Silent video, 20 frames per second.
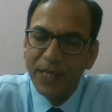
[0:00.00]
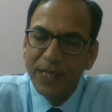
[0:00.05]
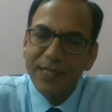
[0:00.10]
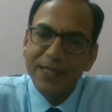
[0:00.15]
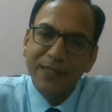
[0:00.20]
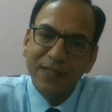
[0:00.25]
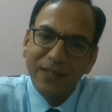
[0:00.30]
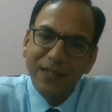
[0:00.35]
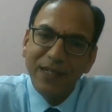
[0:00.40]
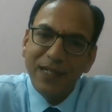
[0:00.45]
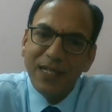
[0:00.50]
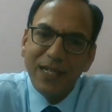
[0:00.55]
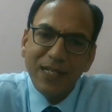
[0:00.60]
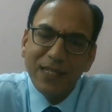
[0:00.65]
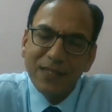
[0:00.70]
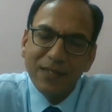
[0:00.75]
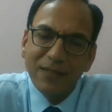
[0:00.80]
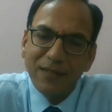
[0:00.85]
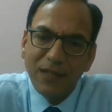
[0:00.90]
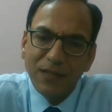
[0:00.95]
Screening
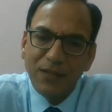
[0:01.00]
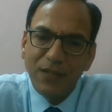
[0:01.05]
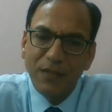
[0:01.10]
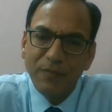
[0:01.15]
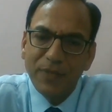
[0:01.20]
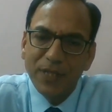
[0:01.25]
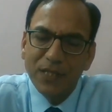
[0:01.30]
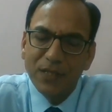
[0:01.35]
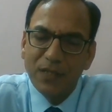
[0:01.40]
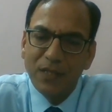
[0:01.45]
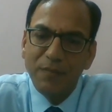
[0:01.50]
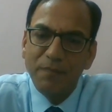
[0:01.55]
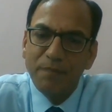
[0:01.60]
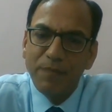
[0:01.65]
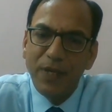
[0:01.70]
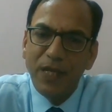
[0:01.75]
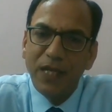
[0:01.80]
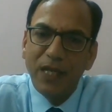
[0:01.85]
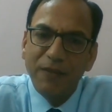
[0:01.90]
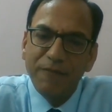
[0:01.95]
is nothing but
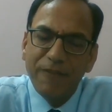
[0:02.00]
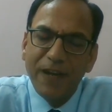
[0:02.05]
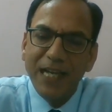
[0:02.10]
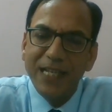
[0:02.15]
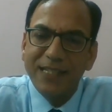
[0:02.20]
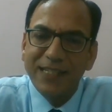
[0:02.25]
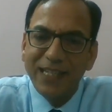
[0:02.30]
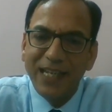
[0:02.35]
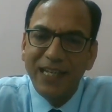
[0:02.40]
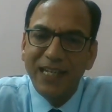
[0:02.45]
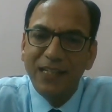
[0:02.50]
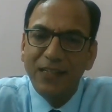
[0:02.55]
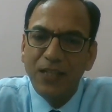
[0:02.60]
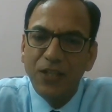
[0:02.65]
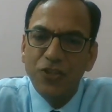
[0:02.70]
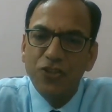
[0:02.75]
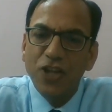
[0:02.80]
simply, if I say in Hindi,